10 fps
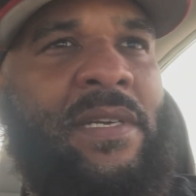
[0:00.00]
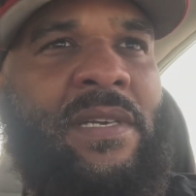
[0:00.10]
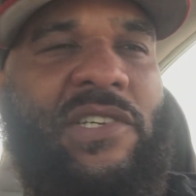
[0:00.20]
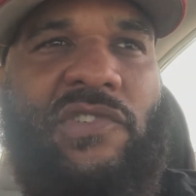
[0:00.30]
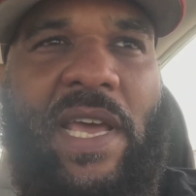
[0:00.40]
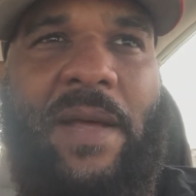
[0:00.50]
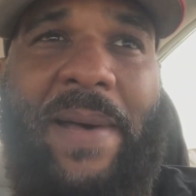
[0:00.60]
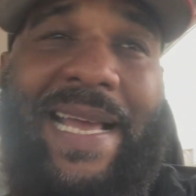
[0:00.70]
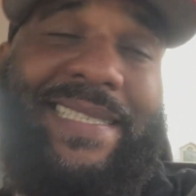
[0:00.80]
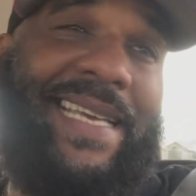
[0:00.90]
straight up.
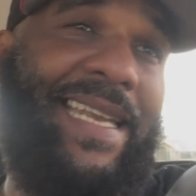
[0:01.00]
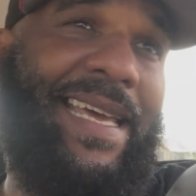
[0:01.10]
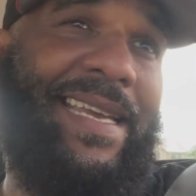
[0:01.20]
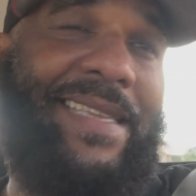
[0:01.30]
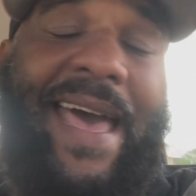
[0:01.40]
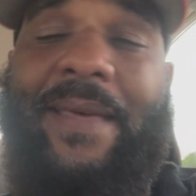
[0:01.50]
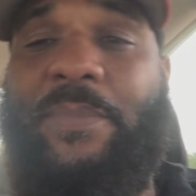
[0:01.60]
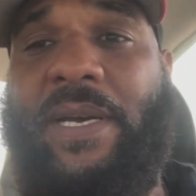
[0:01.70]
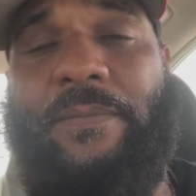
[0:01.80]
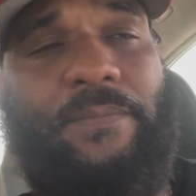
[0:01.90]
I ain't say it like that,
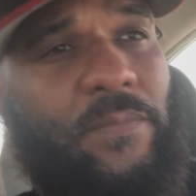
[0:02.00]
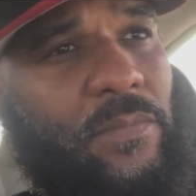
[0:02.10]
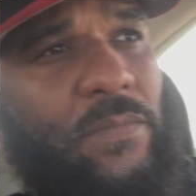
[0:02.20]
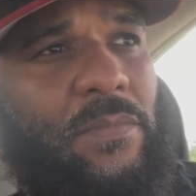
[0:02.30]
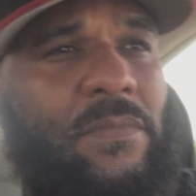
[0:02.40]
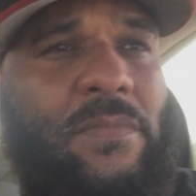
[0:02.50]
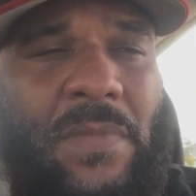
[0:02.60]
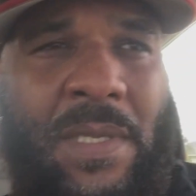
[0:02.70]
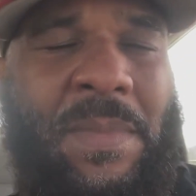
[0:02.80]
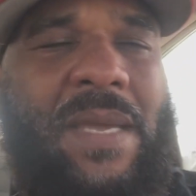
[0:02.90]
but
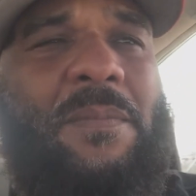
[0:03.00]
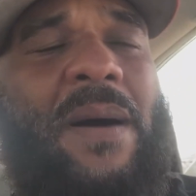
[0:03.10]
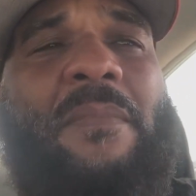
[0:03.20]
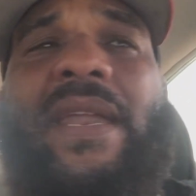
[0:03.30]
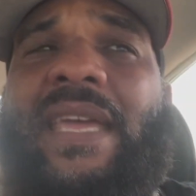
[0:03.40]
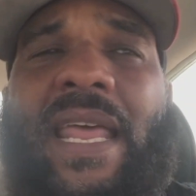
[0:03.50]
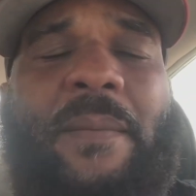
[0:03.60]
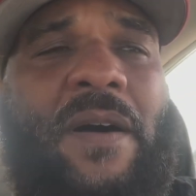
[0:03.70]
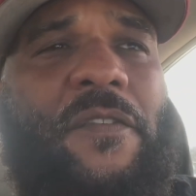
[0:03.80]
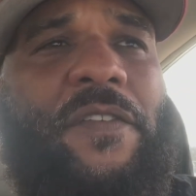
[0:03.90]
give my money and get
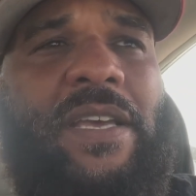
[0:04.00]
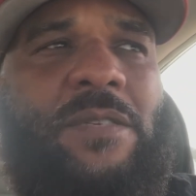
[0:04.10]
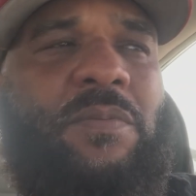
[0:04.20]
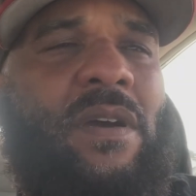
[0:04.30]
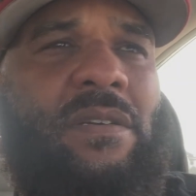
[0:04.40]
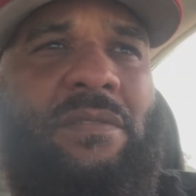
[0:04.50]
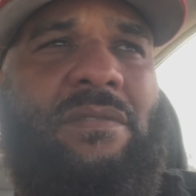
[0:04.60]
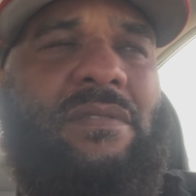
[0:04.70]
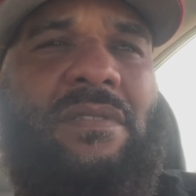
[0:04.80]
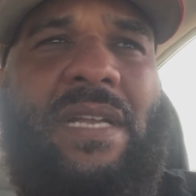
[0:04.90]
my face, bro.
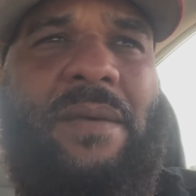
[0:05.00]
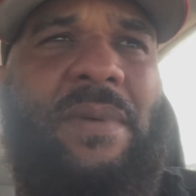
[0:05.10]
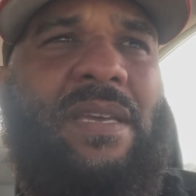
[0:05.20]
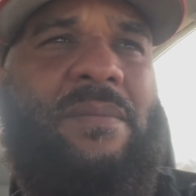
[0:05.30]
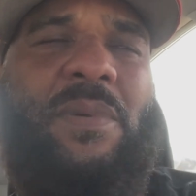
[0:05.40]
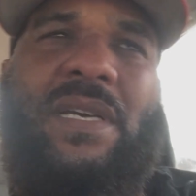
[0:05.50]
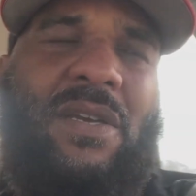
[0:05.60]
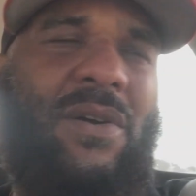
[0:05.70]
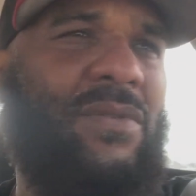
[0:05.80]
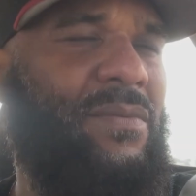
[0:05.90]
You know what I mean? But
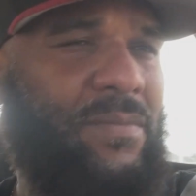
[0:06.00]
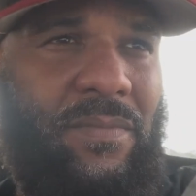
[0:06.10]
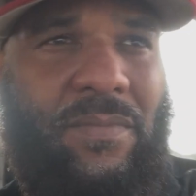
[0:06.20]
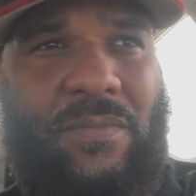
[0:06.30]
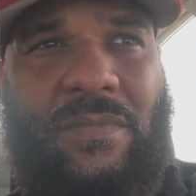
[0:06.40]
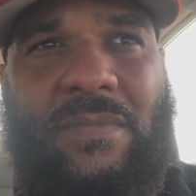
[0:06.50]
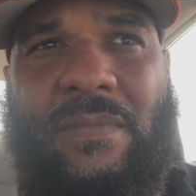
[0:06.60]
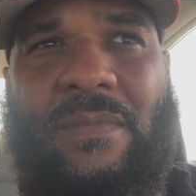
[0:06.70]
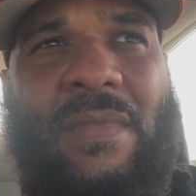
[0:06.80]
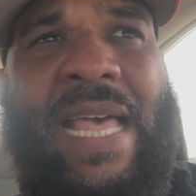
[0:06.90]
yo,
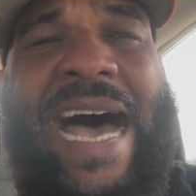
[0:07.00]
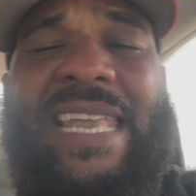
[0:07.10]
I